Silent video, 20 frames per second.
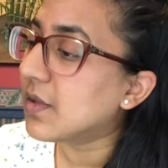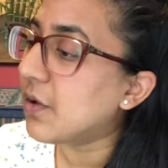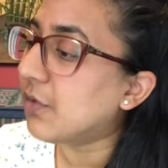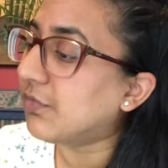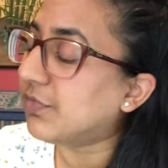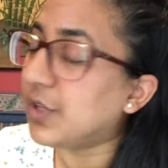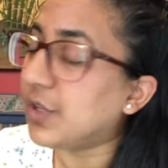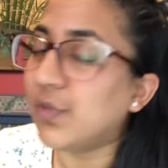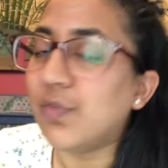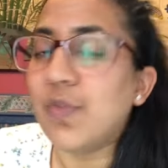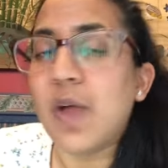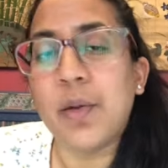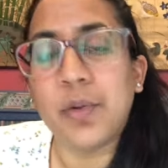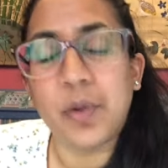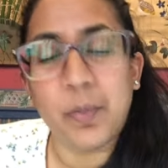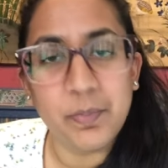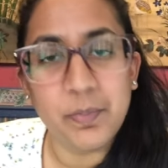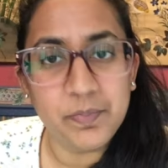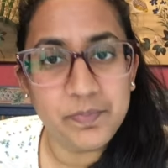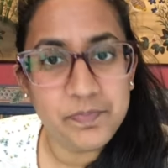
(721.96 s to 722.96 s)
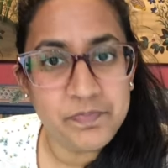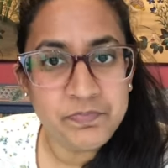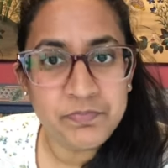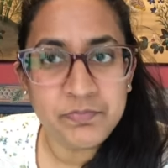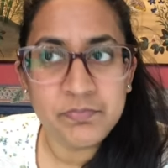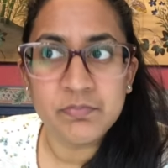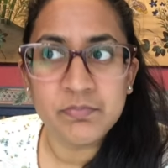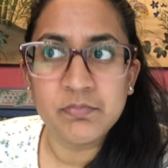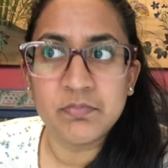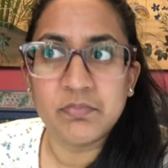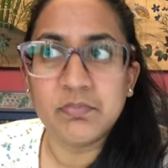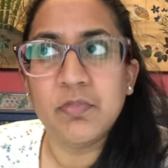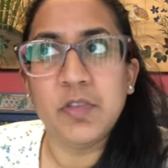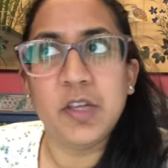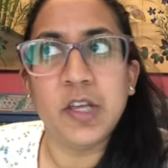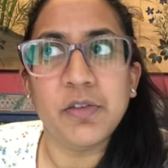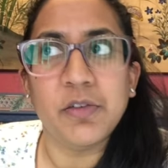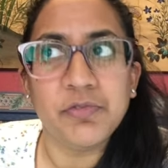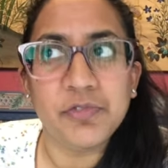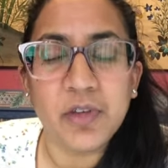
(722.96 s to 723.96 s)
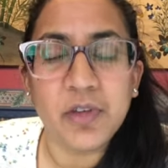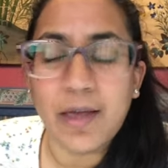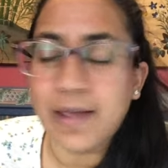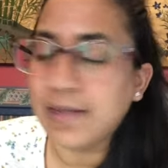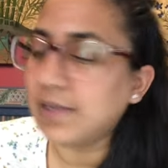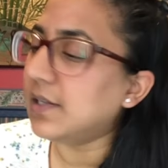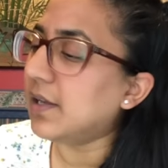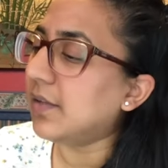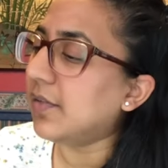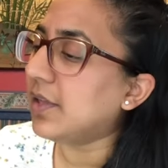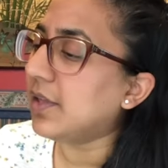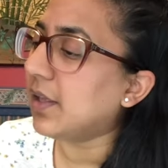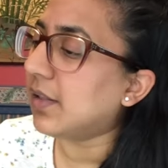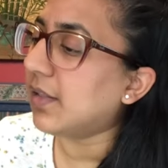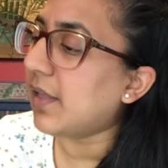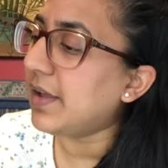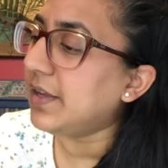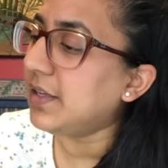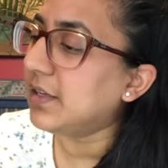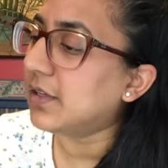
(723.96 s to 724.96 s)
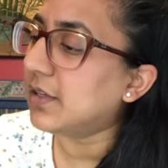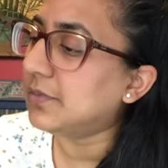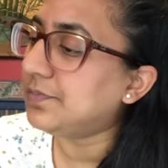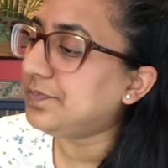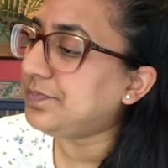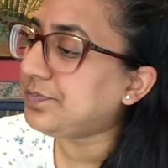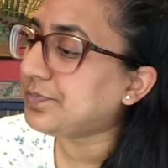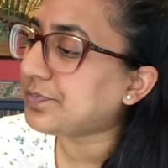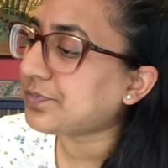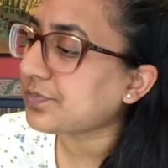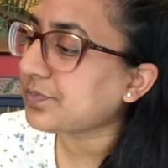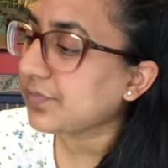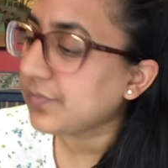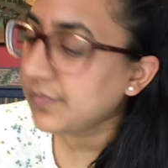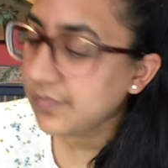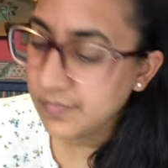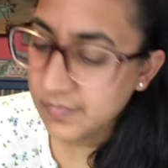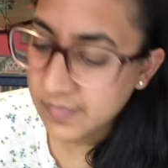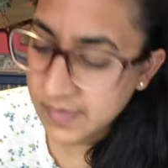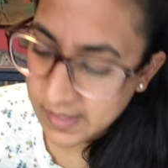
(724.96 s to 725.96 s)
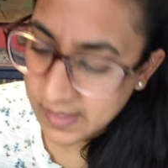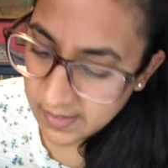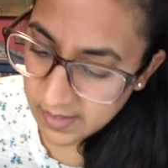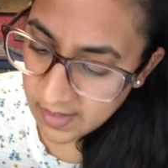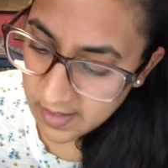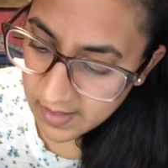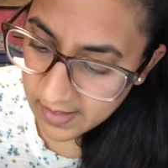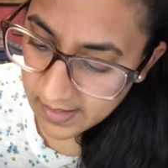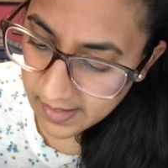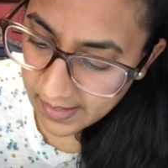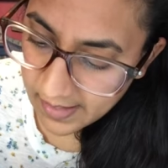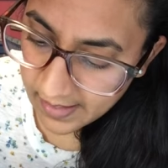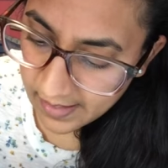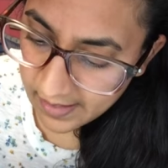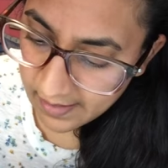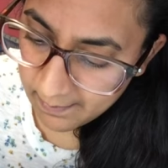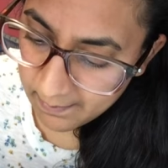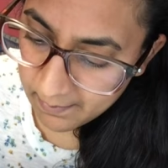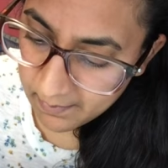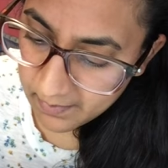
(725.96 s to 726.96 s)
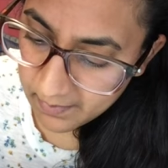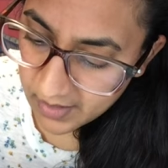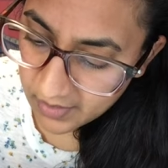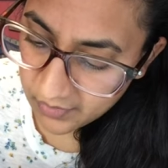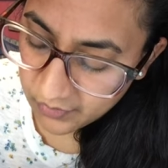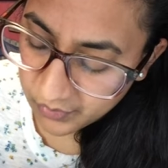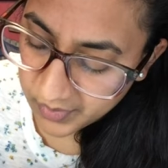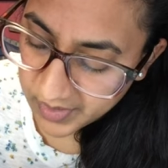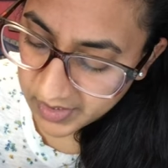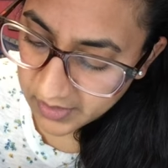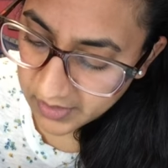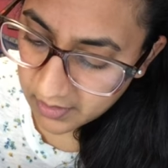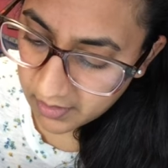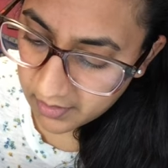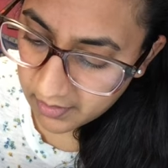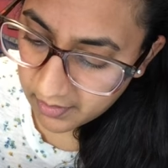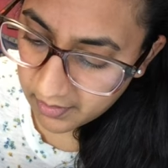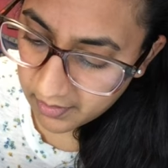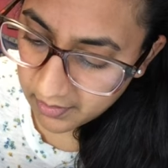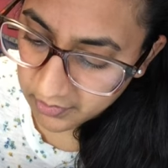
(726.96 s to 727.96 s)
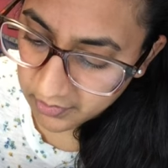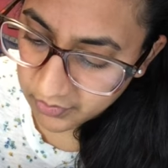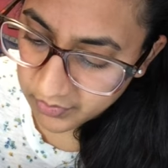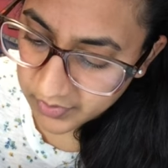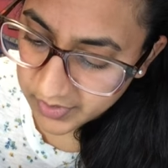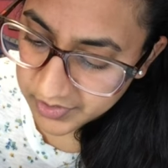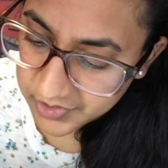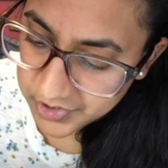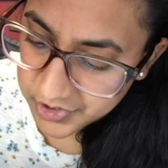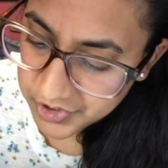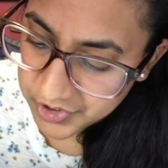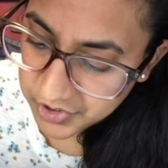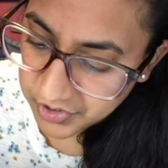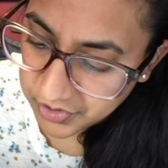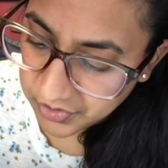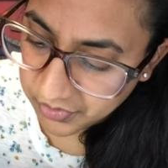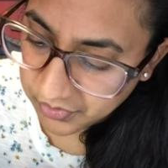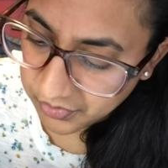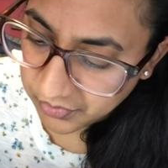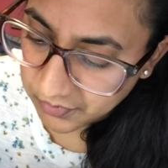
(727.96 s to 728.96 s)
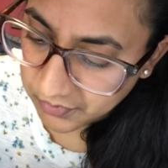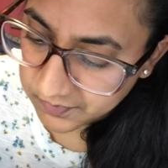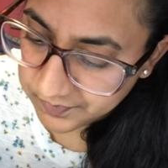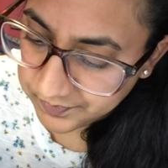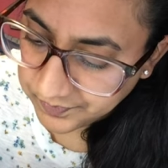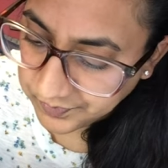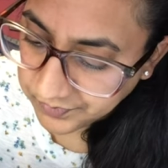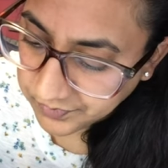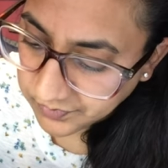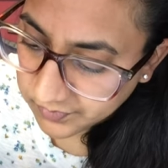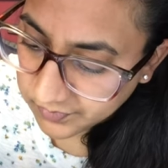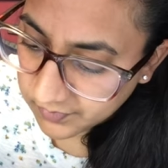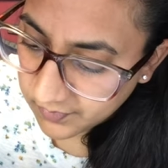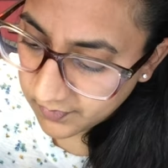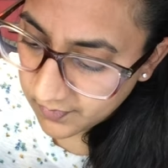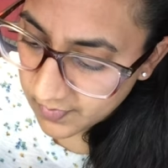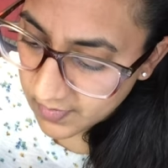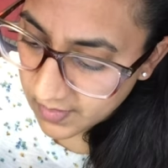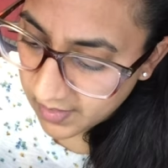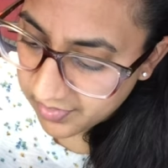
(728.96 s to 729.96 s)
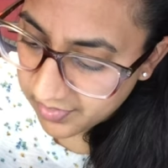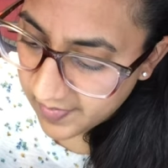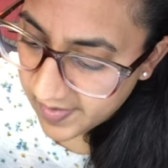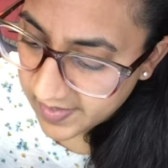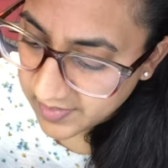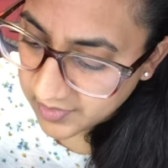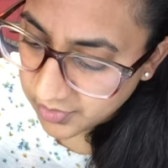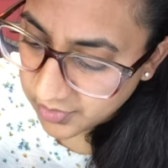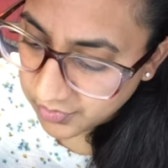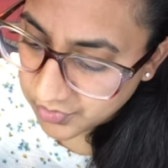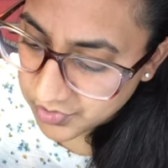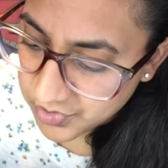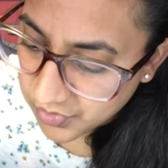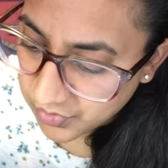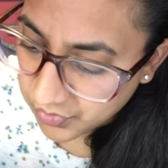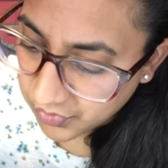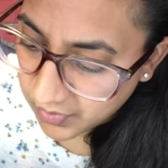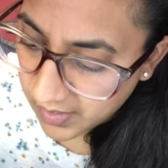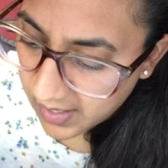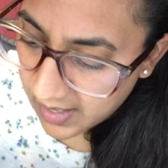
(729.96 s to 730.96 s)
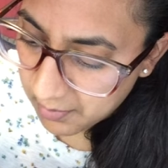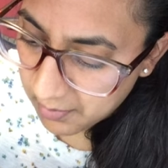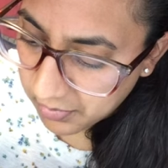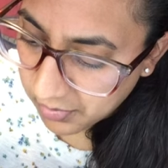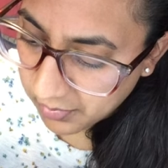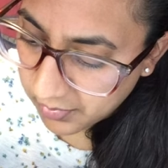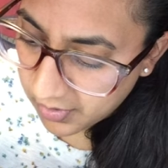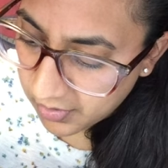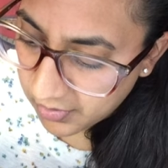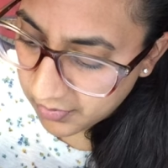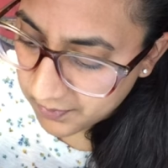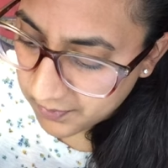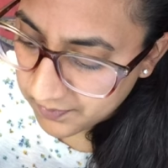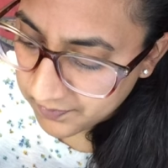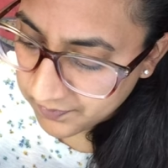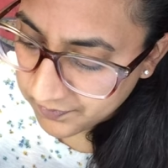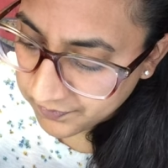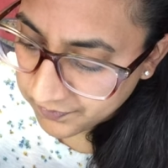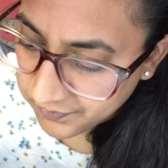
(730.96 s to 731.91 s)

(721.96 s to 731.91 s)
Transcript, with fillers: Hopefully you found a gift idea that you like. Um, we are going to do a thank you to Appelboom